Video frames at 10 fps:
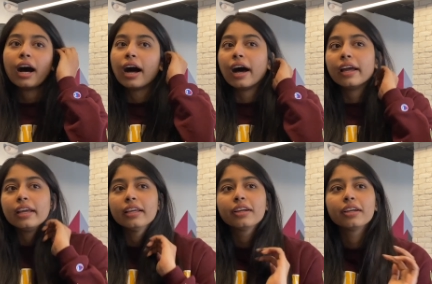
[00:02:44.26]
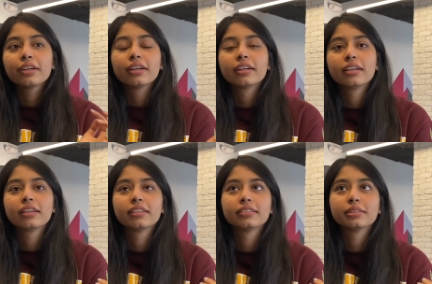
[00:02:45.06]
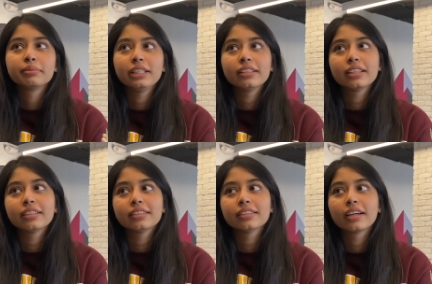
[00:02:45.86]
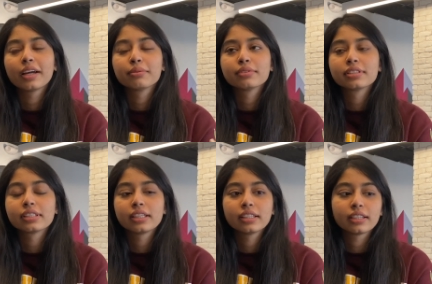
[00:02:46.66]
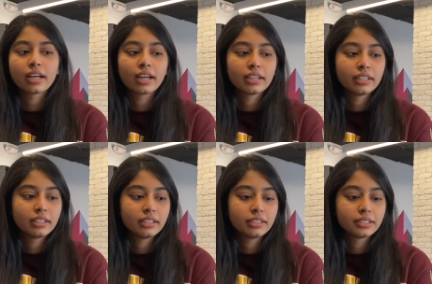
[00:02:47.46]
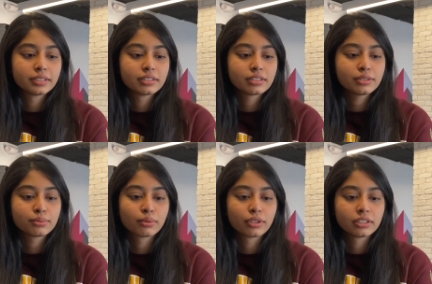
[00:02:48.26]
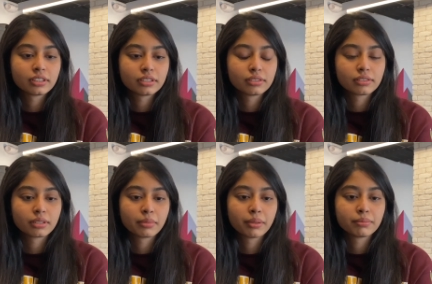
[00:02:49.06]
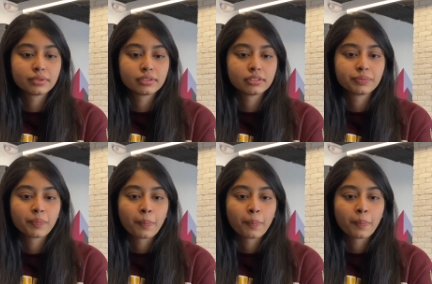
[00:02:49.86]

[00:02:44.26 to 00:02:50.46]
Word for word: I, the meaning, I would say I just wanted to remember